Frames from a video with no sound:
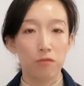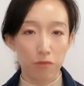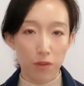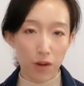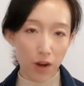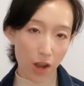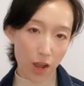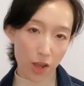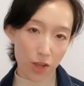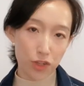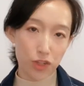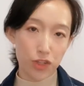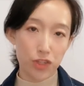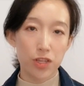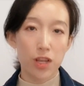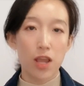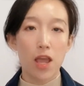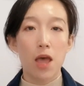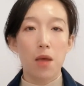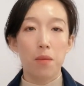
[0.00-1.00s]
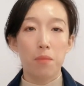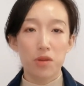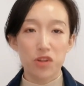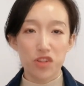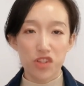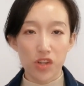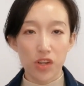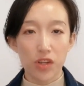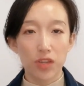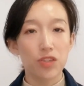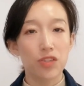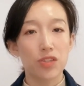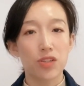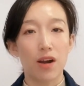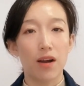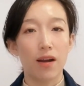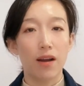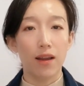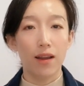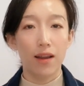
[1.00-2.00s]
For us, machines
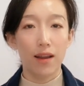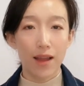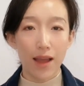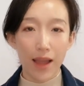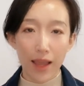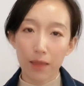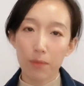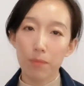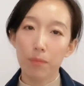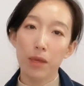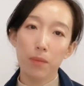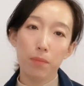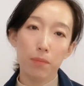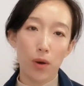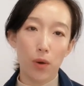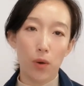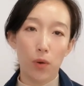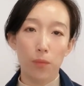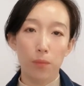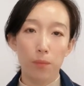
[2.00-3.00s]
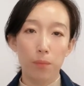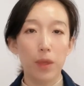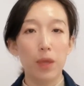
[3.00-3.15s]
are like people.